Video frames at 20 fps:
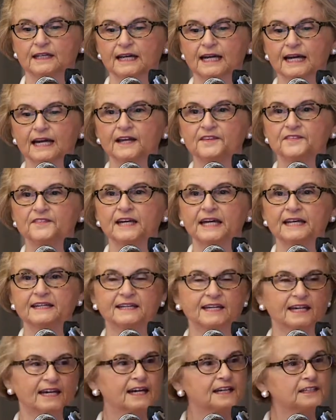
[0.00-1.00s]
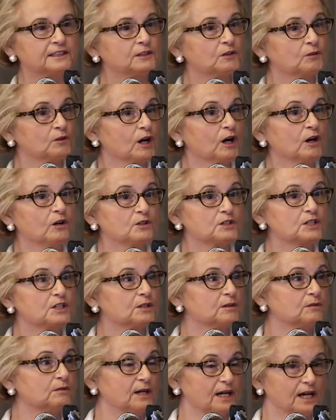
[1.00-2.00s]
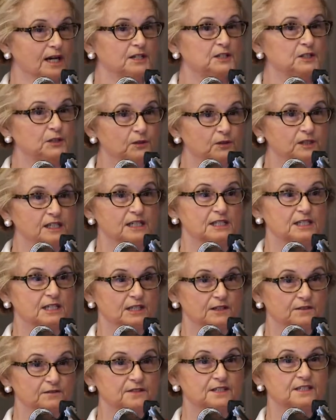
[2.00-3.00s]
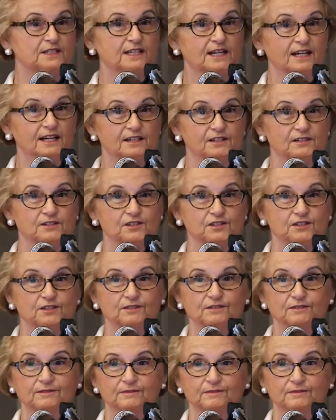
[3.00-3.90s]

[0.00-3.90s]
And they can grow to a unitive stage.